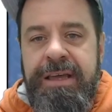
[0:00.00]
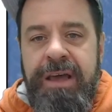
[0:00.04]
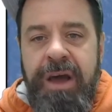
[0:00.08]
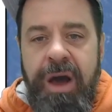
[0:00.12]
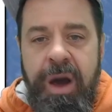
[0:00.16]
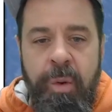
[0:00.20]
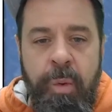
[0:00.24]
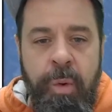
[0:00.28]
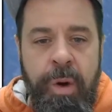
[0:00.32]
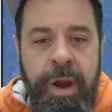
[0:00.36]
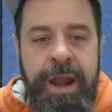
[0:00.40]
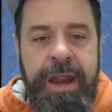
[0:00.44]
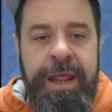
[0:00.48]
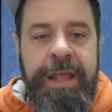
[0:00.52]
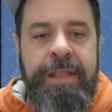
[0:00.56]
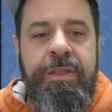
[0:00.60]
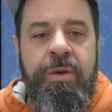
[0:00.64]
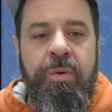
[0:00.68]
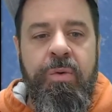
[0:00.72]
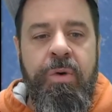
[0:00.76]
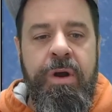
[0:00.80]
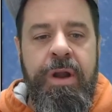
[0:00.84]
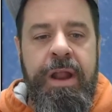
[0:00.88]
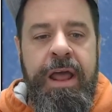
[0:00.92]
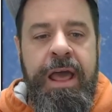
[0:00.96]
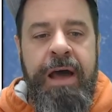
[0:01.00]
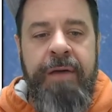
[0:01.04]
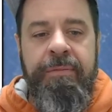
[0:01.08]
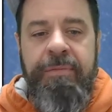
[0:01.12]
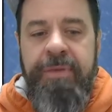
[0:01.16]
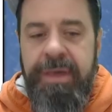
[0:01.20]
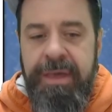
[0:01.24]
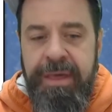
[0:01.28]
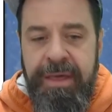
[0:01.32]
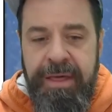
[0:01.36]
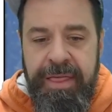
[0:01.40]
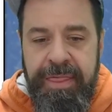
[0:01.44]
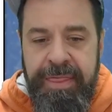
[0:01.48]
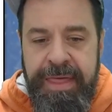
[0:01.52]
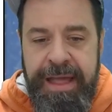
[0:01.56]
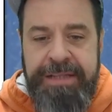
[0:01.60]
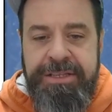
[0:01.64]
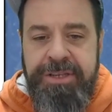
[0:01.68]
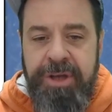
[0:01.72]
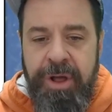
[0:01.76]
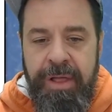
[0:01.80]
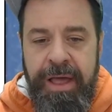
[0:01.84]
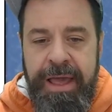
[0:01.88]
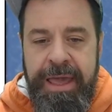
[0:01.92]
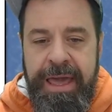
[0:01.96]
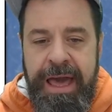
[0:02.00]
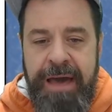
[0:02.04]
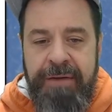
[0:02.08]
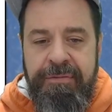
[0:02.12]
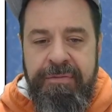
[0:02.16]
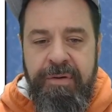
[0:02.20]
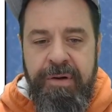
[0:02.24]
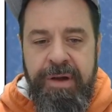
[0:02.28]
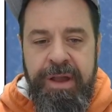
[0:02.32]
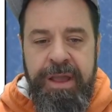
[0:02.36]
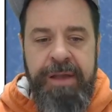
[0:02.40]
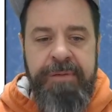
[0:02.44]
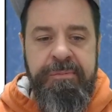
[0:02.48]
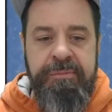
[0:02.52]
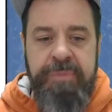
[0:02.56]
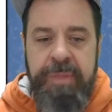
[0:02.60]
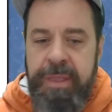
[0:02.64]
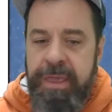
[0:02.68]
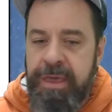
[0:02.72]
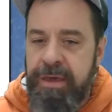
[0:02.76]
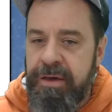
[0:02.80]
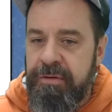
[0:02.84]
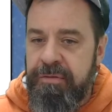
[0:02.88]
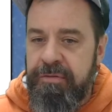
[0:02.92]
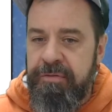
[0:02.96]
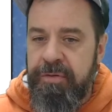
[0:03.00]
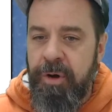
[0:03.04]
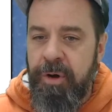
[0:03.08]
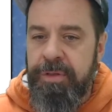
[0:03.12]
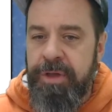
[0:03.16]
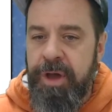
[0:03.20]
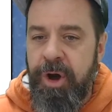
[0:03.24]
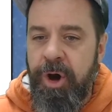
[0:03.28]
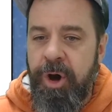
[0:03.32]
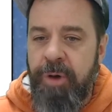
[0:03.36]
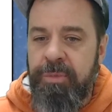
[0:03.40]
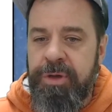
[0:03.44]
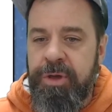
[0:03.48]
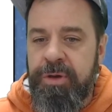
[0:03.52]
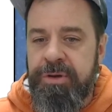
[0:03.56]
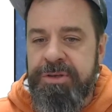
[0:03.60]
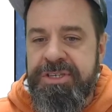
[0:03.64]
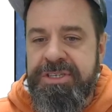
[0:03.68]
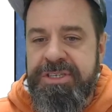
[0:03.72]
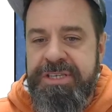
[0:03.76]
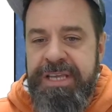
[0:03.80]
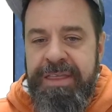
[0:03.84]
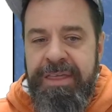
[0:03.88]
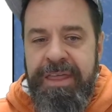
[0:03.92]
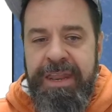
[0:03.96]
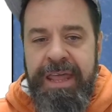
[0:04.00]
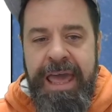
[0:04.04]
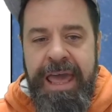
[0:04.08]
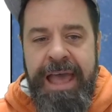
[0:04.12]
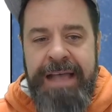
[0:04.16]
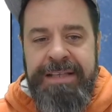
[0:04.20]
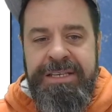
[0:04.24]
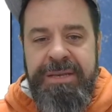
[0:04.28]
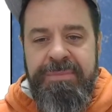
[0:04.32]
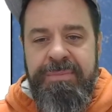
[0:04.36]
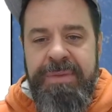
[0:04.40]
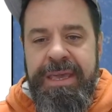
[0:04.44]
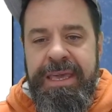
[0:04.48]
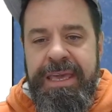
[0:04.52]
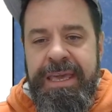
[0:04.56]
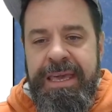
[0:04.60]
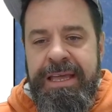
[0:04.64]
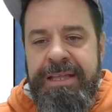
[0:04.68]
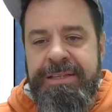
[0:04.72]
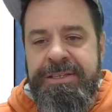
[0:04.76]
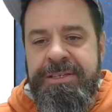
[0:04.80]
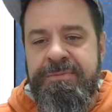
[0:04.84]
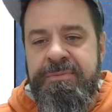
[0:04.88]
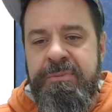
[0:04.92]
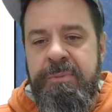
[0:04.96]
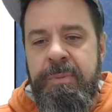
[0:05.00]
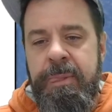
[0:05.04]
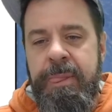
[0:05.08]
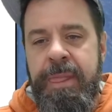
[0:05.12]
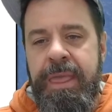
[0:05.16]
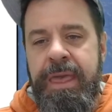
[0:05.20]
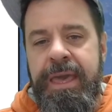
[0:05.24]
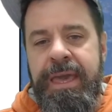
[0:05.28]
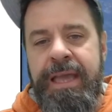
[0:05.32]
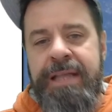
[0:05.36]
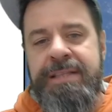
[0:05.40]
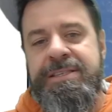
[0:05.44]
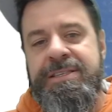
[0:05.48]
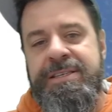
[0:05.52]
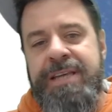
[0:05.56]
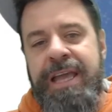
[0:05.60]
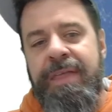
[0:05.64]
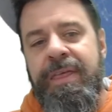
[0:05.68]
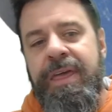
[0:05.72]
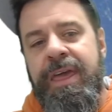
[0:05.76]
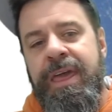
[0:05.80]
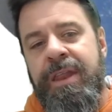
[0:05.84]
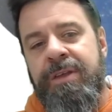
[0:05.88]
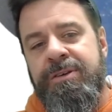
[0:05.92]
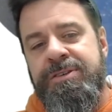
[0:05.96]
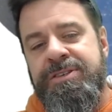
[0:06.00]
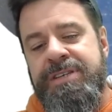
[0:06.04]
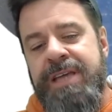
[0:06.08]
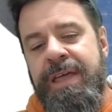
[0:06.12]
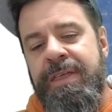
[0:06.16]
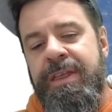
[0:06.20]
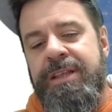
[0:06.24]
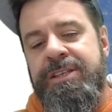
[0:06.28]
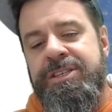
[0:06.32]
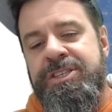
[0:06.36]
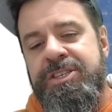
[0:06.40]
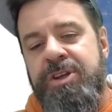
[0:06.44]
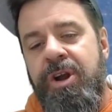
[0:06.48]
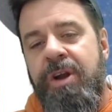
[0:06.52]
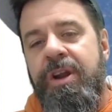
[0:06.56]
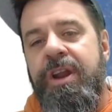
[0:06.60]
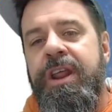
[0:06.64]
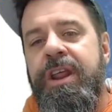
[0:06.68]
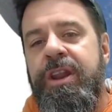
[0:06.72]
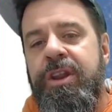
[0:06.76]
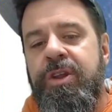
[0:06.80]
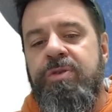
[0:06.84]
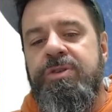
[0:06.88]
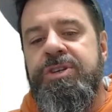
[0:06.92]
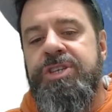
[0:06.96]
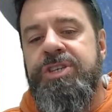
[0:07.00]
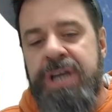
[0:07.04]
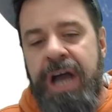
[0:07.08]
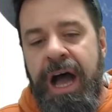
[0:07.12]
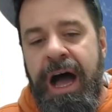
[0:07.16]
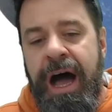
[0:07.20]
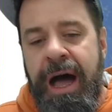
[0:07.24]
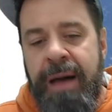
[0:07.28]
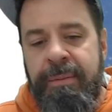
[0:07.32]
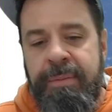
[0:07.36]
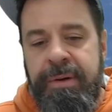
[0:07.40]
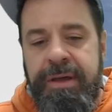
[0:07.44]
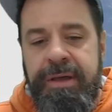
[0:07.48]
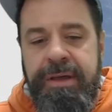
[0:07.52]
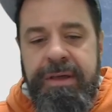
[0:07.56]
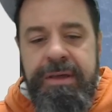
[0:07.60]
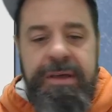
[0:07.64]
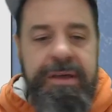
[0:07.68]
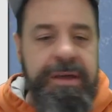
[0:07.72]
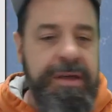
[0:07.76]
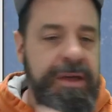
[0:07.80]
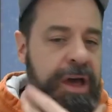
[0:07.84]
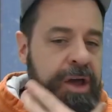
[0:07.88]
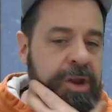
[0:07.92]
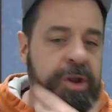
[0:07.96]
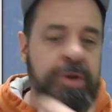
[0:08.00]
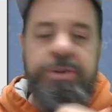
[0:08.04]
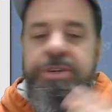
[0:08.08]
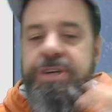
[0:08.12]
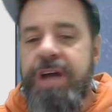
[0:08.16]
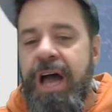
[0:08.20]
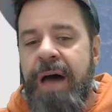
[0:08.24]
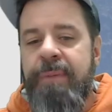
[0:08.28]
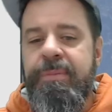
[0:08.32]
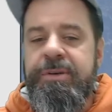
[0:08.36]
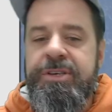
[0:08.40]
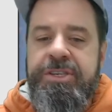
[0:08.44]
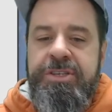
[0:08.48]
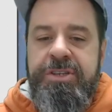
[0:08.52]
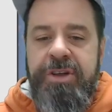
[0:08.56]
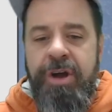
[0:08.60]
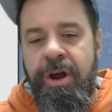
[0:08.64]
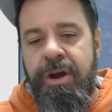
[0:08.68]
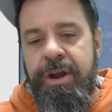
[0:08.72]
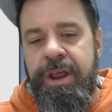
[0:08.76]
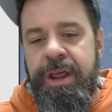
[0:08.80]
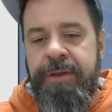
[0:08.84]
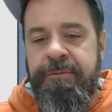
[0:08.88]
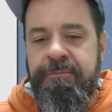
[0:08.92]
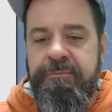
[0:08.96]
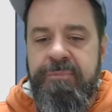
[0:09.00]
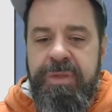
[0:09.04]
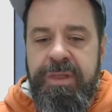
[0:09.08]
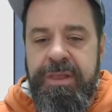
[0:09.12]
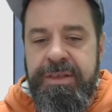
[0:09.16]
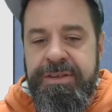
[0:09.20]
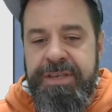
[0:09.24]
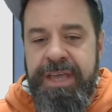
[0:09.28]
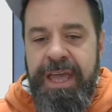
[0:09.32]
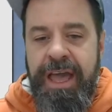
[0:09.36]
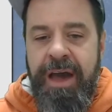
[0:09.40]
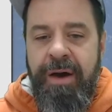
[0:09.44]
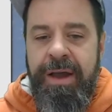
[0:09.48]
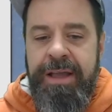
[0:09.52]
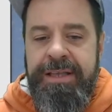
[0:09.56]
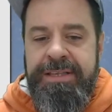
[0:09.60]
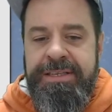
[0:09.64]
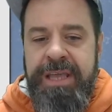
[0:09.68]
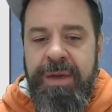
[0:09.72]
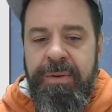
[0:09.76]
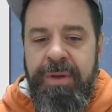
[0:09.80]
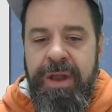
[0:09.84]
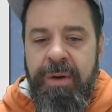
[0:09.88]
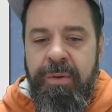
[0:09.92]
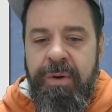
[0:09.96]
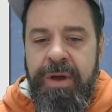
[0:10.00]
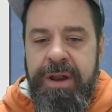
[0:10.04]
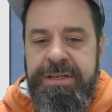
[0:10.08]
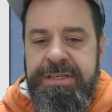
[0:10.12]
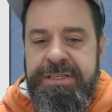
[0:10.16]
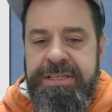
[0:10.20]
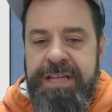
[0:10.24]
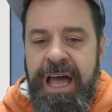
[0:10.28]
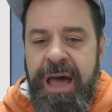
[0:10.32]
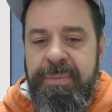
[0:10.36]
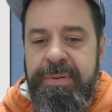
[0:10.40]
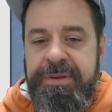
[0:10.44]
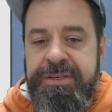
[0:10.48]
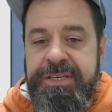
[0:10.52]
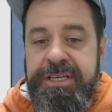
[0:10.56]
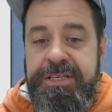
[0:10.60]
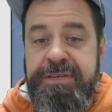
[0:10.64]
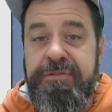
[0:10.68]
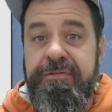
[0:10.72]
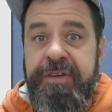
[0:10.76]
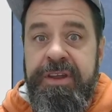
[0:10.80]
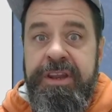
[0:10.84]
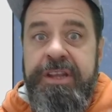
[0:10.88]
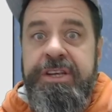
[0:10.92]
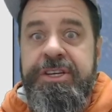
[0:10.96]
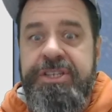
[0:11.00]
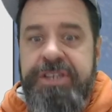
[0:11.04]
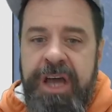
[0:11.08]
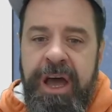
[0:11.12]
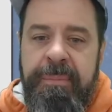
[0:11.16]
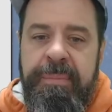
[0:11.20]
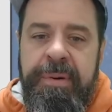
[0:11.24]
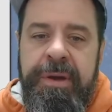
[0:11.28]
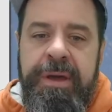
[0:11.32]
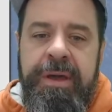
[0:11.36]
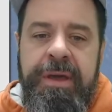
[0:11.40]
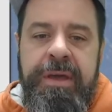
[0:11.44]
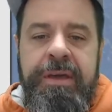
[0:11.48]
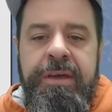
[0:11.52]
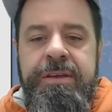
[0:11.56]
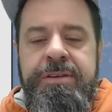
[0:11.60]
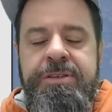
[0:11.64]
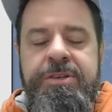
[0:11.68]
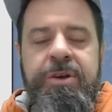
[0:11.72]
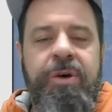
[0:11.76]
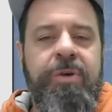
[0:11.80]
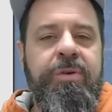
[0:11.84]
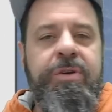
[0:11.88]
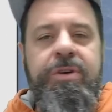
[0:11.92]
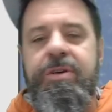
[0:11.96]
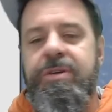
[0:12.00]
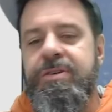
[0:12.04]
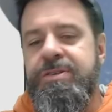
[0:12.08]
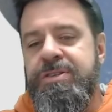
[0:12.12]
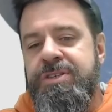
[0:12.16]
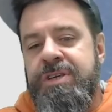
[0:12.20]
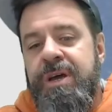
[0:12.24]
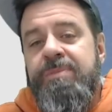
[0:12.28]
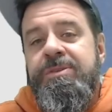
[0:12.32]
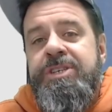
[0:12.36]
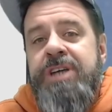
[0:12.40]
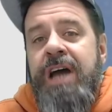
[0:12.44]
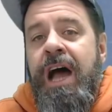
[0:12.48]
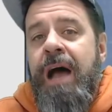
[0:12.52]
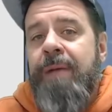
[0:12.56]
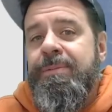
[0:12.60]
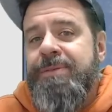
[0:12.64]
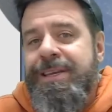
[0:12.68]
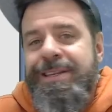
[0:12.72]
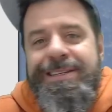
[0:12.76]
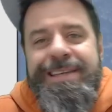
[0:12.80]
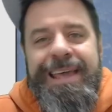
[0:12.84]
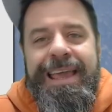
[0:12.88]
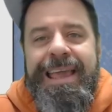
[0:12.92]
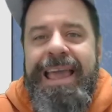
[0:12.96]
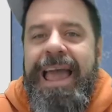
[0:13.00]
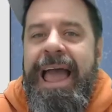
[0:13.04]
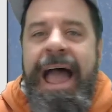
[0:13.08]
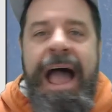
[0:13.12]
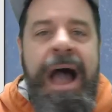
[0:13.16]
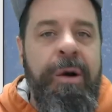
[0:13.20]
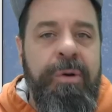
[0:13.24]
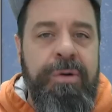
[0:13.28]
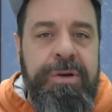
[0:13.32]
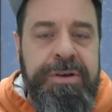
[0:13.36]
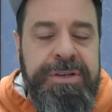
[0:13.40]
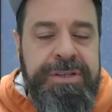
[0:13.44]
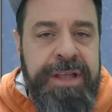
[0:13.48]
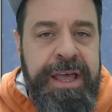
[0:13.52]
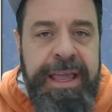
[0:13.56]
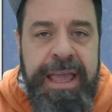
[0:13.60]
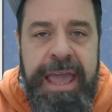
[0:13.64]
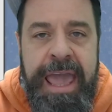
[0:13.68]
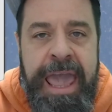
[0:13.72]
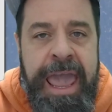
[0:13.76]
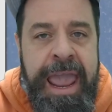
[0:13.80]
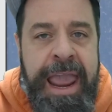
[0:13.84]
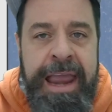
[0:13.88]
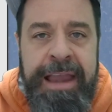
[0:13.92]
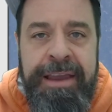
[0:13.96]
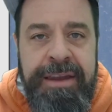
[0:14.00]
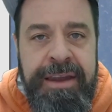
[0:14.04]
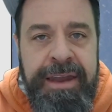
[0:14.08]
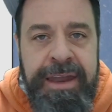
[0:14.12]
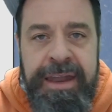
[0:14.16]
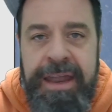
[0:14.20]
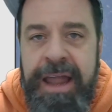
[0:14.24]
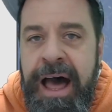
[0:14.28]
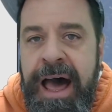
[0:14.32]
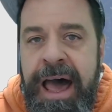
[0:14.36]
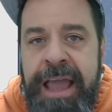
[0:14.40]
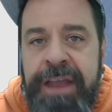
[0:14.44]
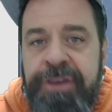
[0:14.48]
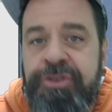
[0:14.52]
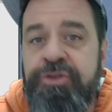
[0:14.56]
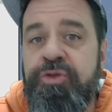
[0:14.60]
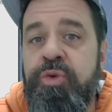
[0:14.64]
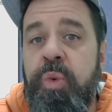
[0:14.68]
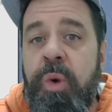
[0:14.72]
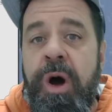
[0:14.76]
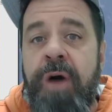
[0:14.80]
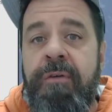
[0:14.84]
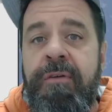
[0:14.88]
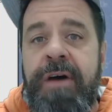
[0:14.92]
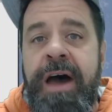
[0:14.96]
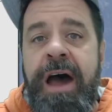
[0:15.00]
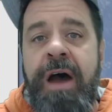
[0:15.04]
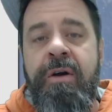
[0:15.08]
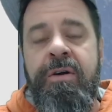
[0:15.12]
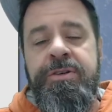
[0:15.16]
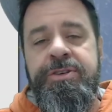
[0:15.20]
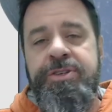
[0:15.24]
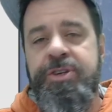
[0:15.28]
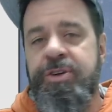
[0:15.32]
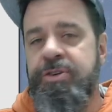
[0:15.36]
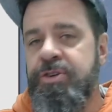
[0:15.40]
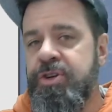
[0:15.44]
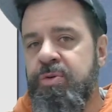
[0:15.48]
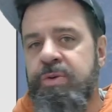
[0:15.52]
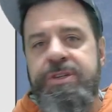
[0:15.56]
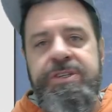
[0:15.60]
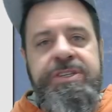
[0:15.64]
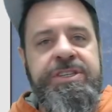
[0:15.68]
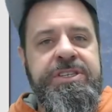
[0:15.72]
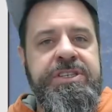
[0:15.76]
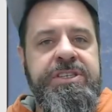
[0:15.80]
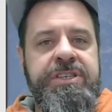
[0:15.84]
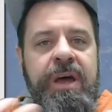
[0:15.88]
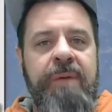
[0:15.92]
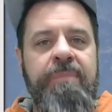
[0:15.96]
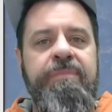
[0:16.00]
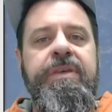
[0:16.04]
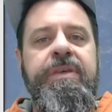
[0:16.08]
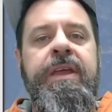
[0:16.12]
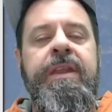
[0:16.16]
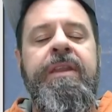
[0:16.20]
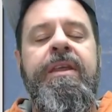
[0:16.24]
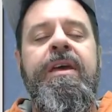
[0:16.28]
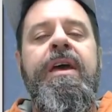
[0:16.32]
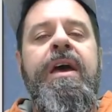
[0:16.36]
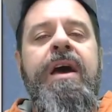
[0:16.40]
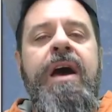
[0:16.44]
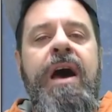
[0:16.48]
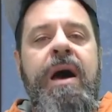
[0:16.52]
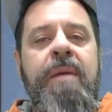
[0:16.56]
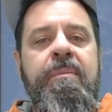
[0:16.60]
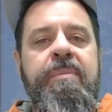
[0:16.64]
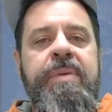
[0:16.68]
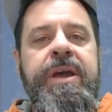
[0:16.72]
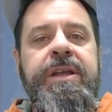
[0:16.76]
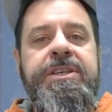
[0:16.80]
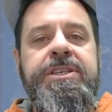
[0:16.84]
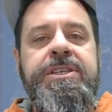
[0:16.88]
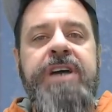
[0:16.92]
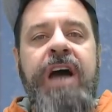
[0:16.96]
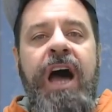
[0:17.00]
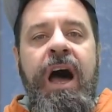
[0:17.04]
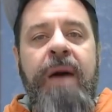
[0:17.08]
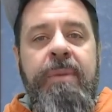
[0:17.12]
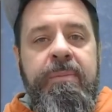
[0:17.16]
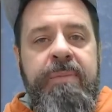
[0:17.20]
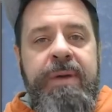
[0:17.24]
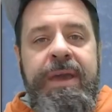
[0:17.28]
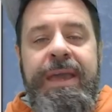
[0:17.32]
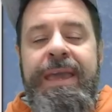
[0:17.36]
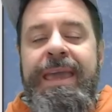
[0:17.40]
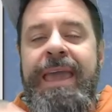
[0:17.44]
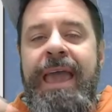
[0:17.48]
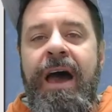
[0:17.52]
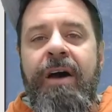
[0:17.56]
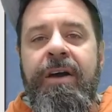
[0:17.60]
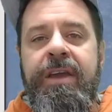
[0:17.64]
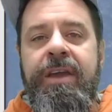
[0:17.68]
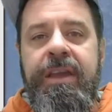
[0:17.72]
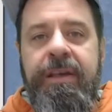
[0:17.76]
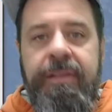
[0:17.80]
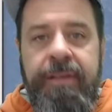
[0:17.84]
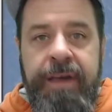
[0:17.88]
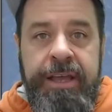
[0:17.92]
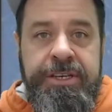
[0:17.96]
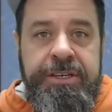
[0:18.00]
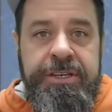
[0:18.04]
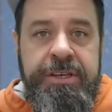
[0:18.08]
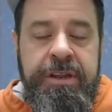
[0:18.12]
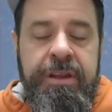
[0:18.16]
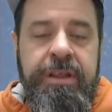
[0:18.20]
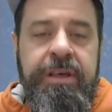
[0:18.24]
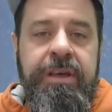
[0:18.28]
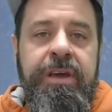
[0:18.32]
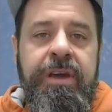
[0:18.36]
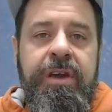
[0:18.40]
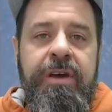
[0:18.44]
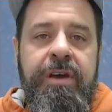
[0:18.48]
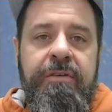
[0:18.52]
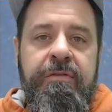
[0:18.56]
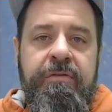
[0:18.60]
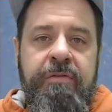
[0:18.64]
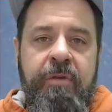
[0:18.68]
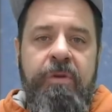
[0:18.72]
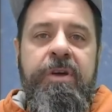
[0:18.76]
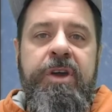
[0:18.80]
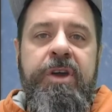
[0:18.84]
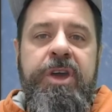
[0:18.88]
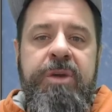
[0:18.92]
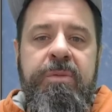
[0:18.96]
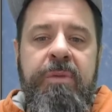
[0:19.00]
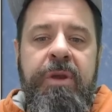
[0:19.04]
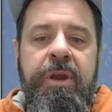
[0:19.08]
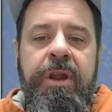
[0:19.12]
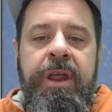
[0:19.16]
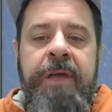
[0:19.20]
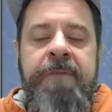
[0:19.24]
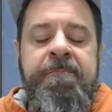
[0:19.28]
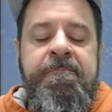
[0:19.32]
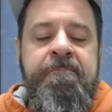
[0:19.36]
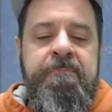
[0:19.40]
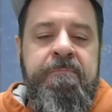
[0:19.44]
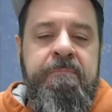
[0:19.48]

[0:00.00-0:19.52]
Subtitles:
Wanted to get the word out. That's all I got for you. Fold at Home. You'll see that as it begins, it'll say that it's starting a new job. A new job is starting. See how I say when I want to stop, it says finish up. So some jobs can take hours, like 8, 9, 12 hours. You're doing something, a big job, a big calculation for the community.